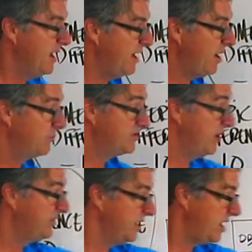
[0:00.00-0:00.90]
and the
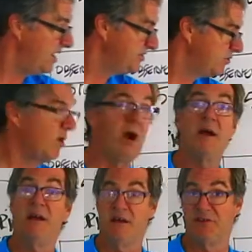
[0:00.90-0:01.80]
resulting chi
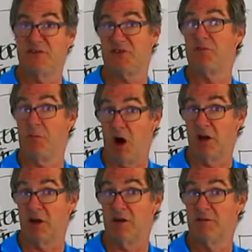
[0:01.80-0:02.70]
square is
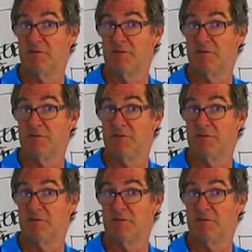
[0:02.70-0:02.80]
smaller.